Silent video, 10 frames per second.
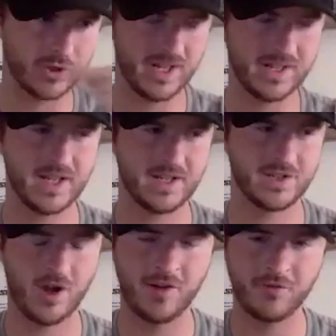to get that
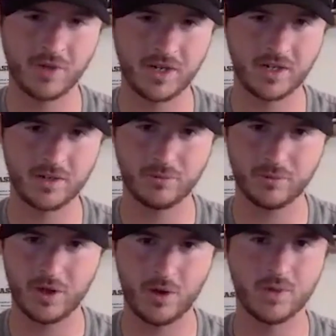software
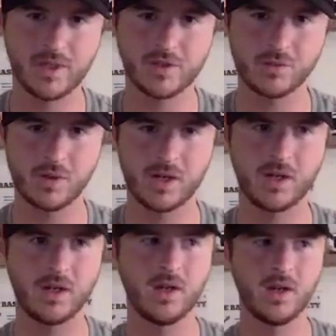going to where
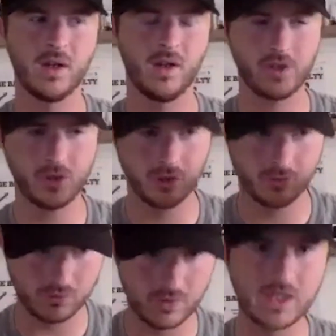like you could
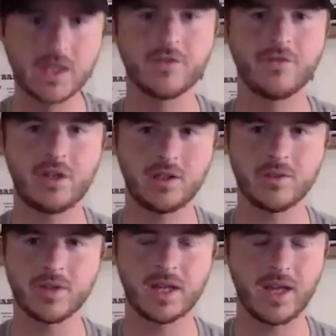really
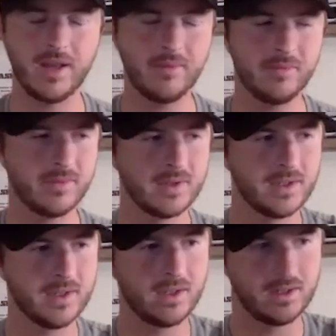follow the game.
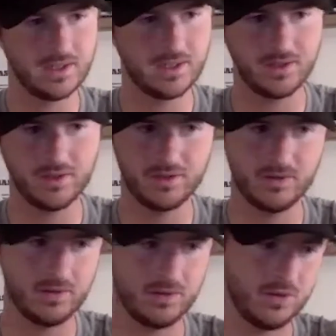Like
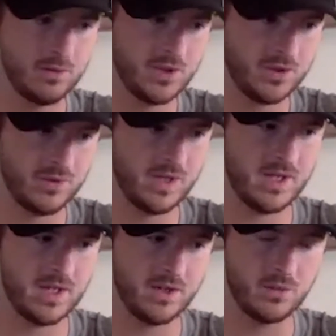you would tune
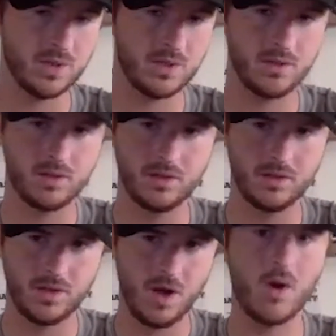in and you would
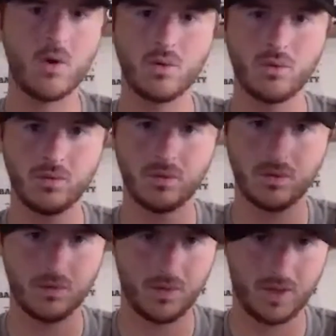know
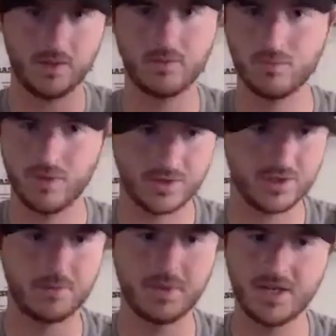like runners
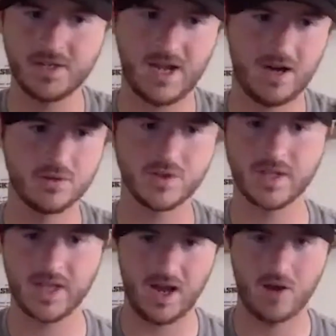on base, outs, the
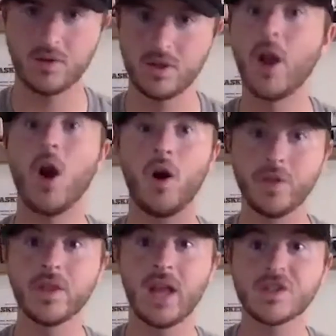count, and
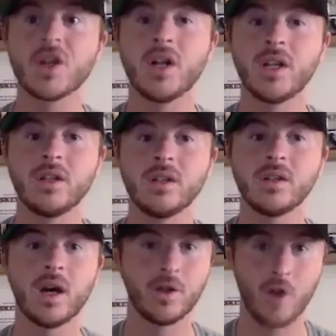that's on
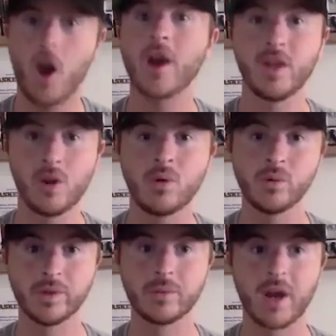an audio
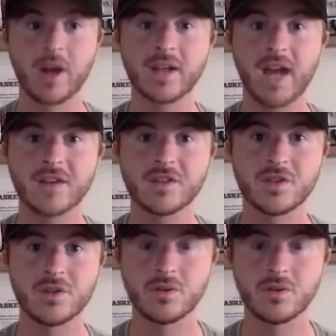only broadcast too.